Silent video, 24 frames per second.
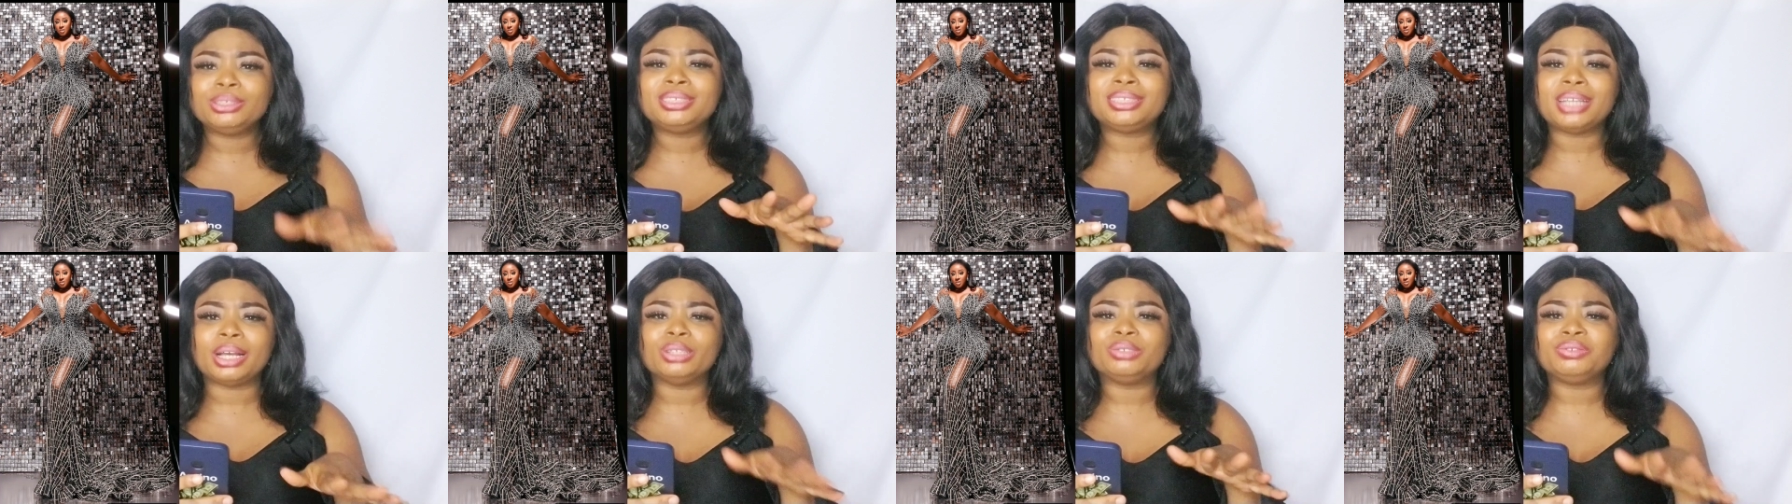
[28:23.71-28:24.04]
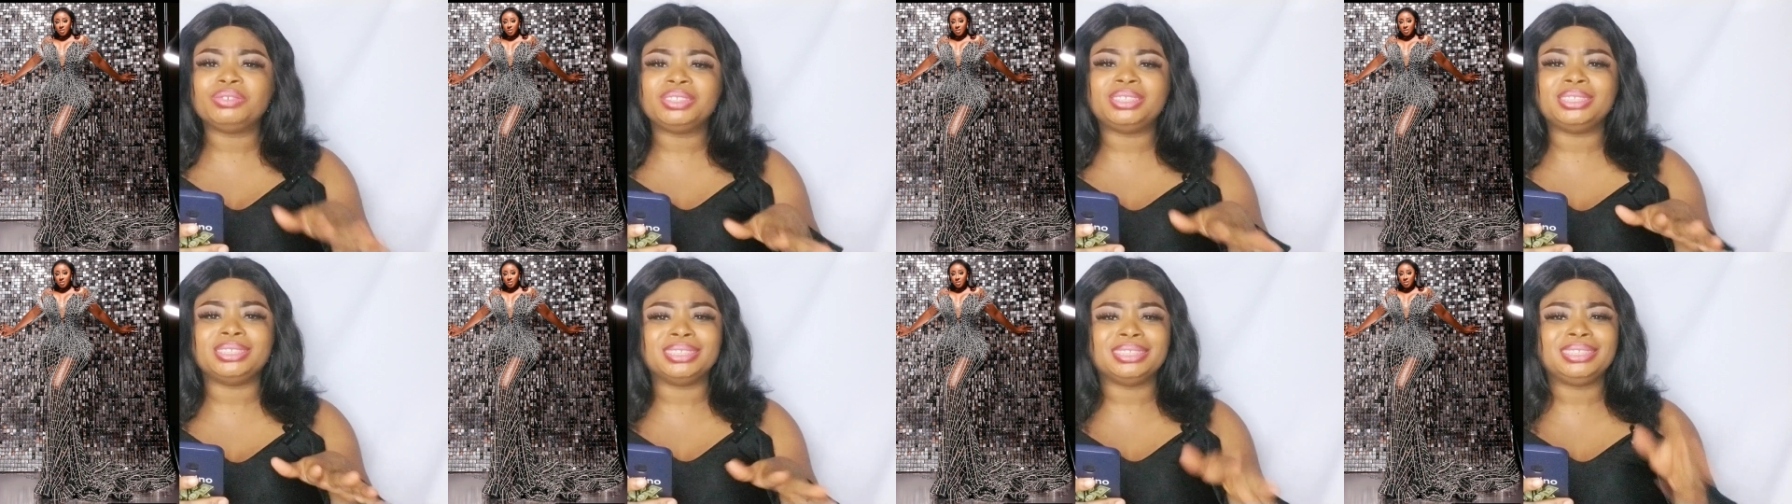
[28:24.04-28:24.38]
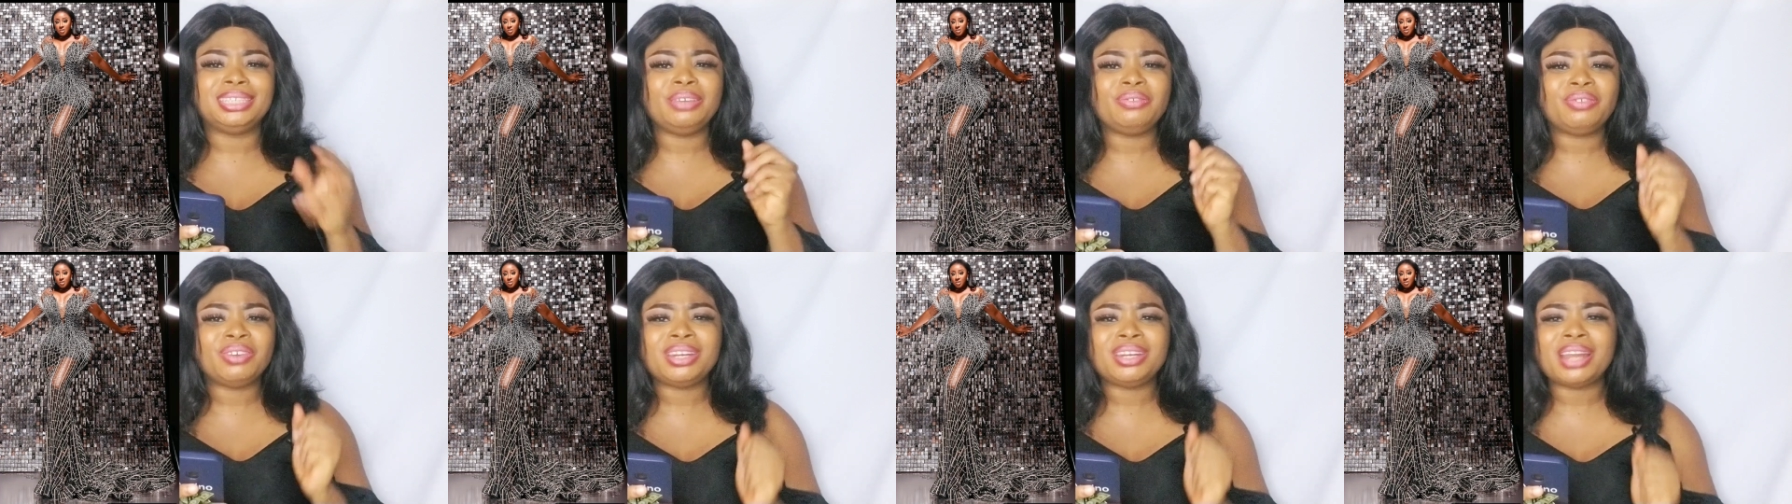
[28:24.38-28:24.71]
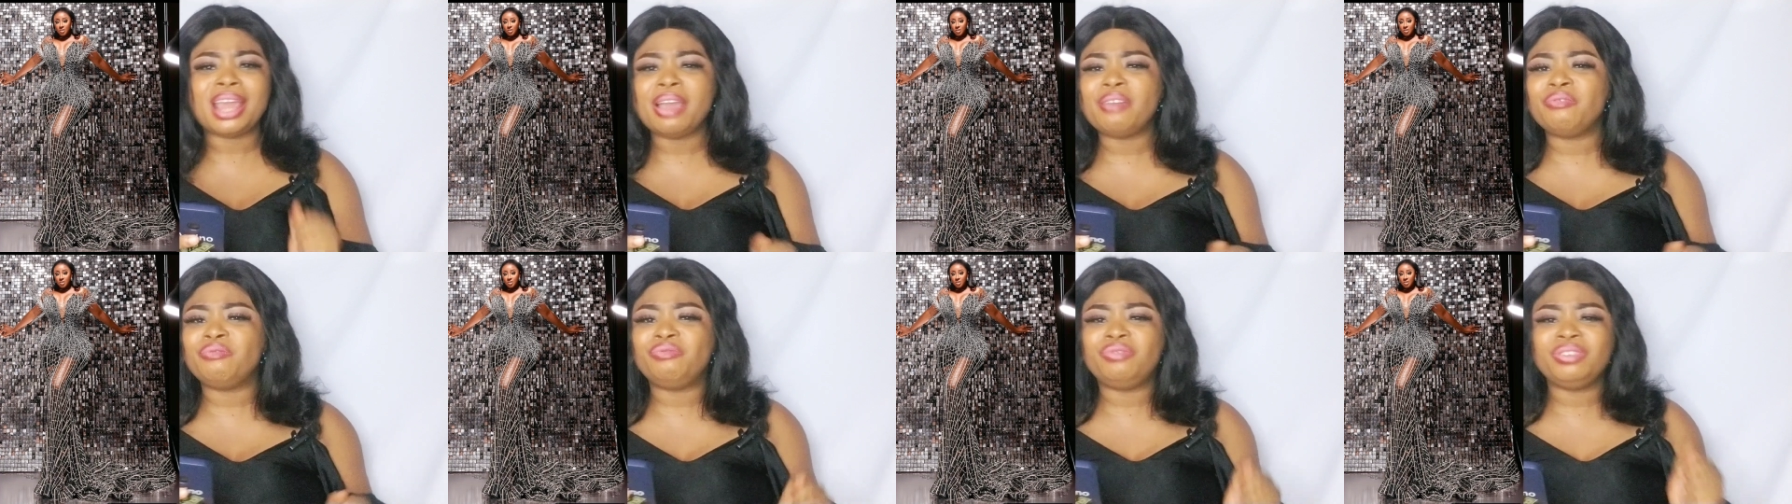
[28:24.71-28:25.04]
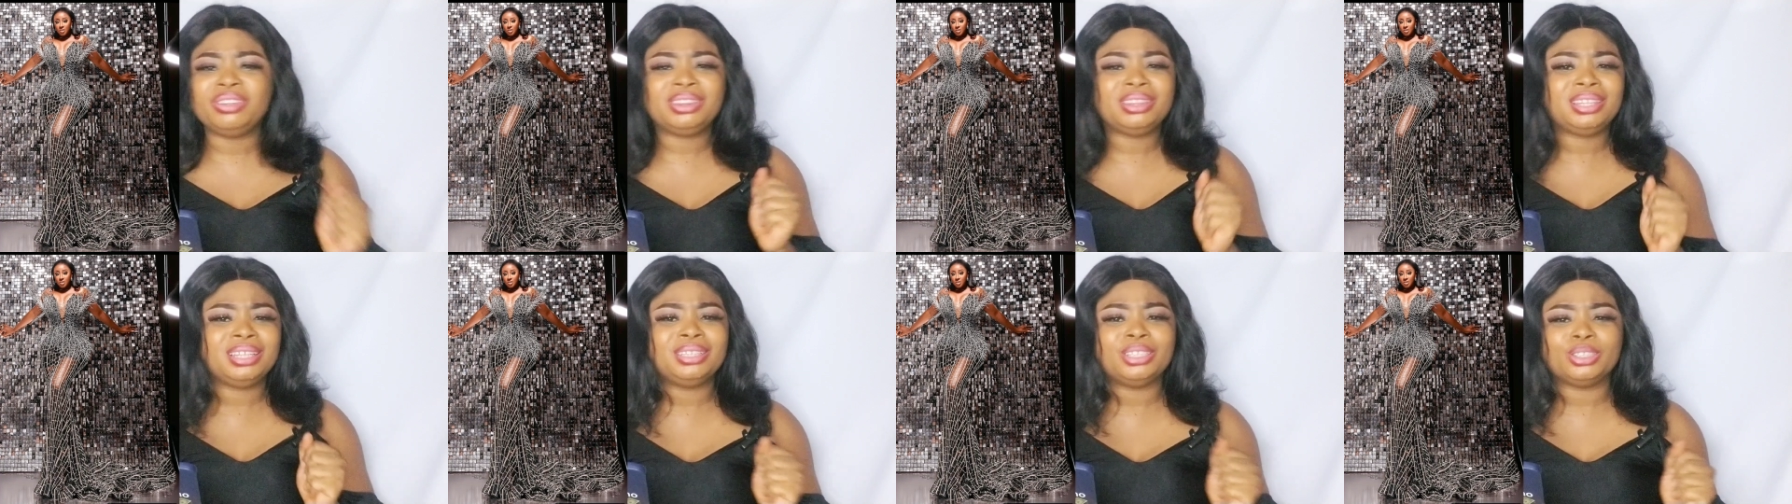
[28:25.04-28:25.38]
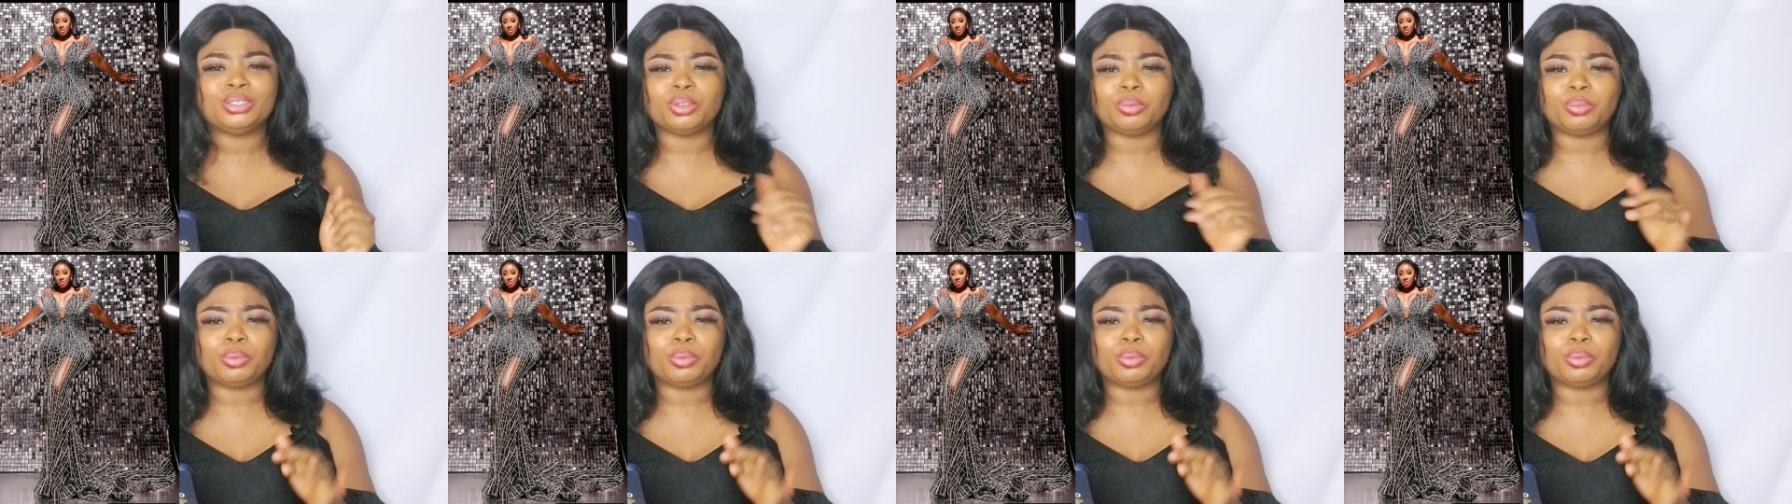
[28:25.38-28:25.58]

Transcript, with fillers: this outfit is giving everything it's